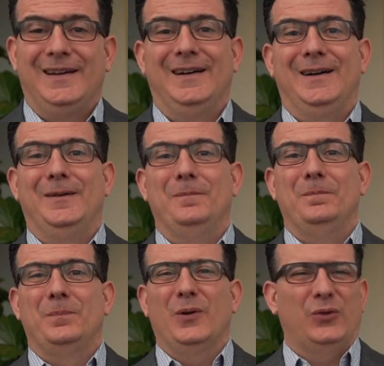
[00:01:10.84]

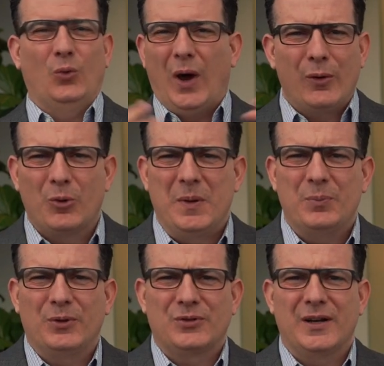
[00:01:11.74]
Um, but, so why were
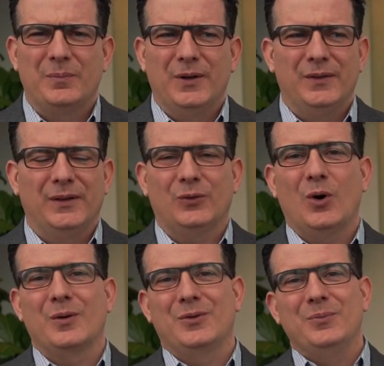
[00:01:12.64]
people trying to build this
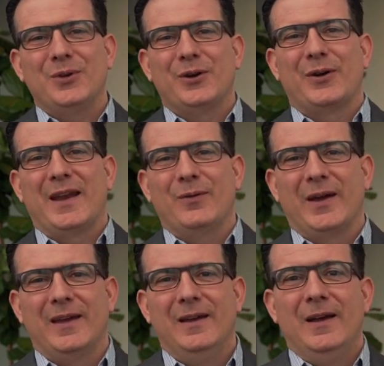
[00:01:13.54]
quantum computer
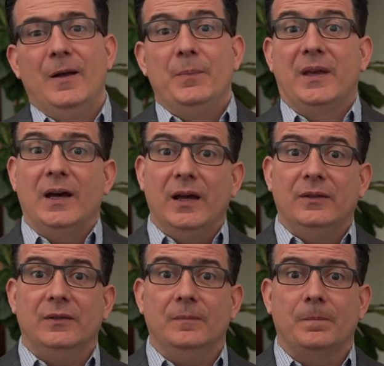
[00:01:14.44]
anyway?
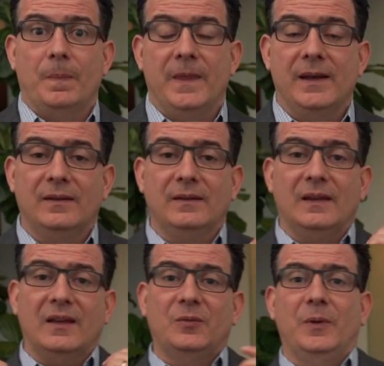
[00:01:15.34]
Because it has this
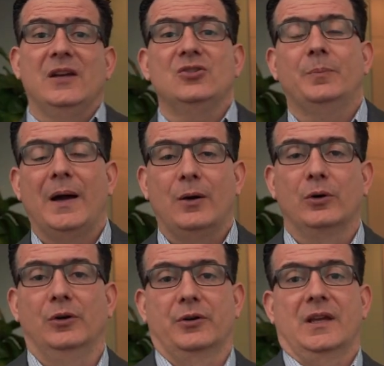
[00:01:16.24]
exponential
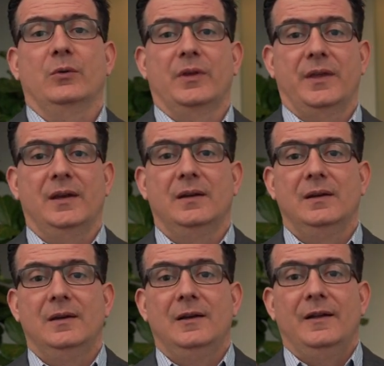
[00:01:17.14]
power lurking within.
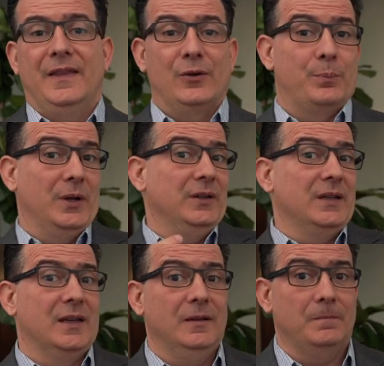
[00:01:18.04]
They were
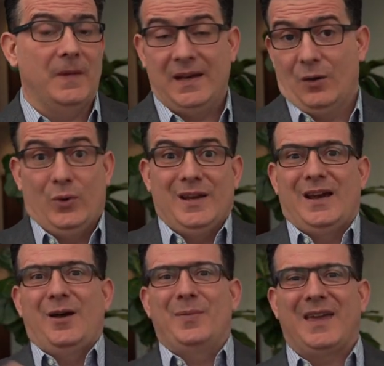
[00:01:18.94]
building it, and now we
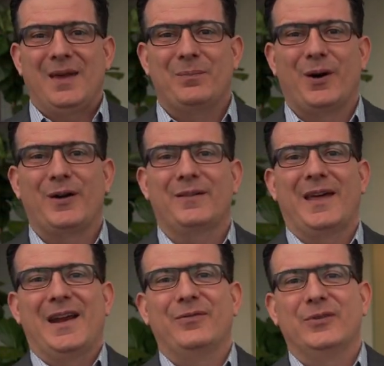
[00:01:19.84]
now became part of
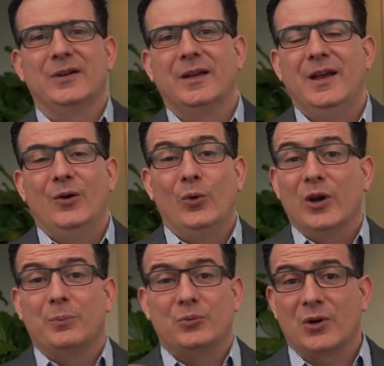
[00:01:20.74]
that effort we
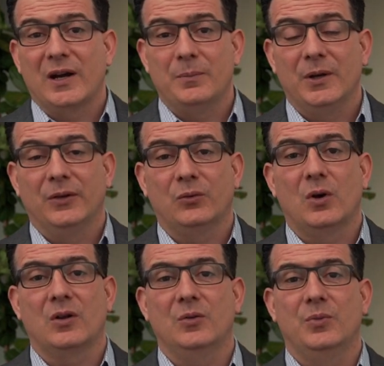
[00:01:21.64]
are trying to build
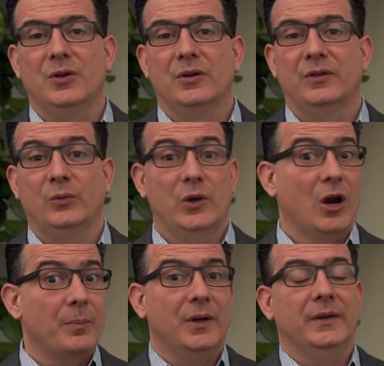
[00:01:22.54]
quantum computers. We
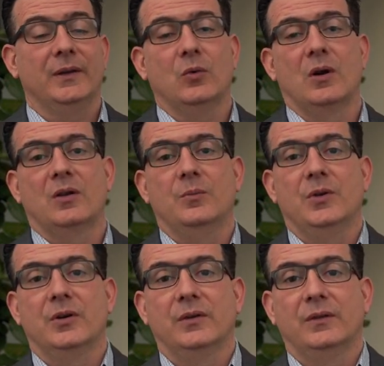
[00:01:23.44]
are building quantum
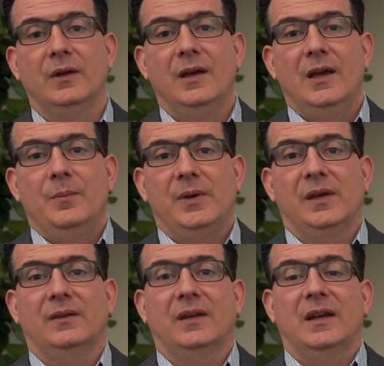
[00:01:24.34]
computers
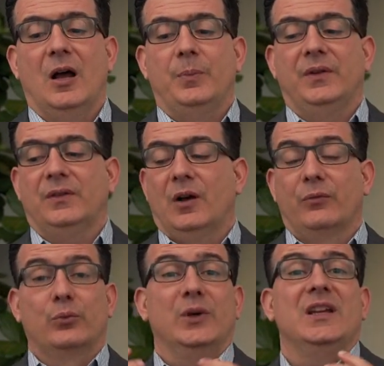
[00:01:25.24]
because it can help us
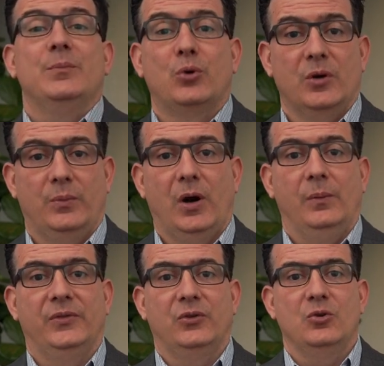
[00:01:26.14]
solve really important
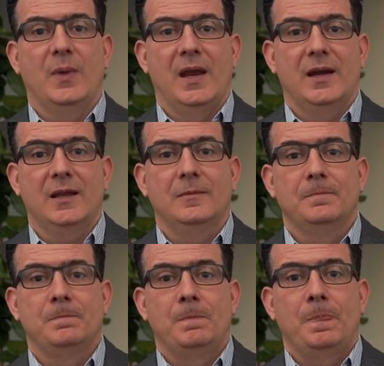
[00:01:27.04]
problems for humanity,
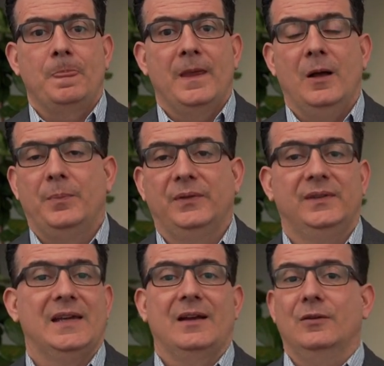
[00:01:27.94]
help
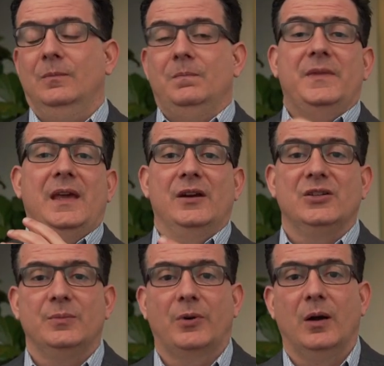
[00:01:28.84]
us tackle the
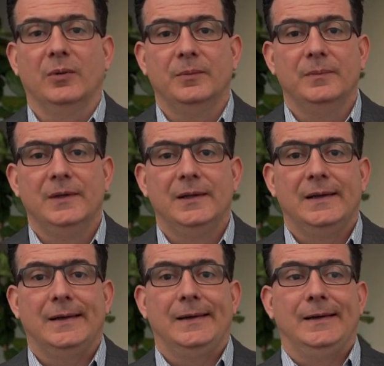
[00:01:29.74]
energy problem,
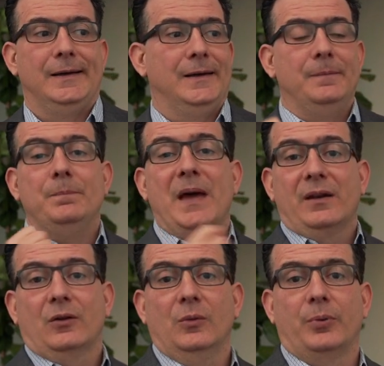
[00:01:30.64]
uh,
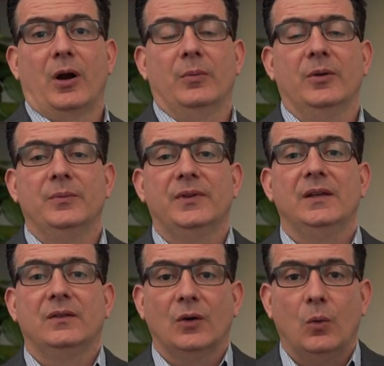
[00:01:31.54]
medical problems,
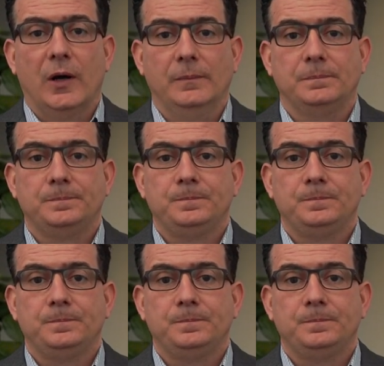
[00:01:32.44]
and so on.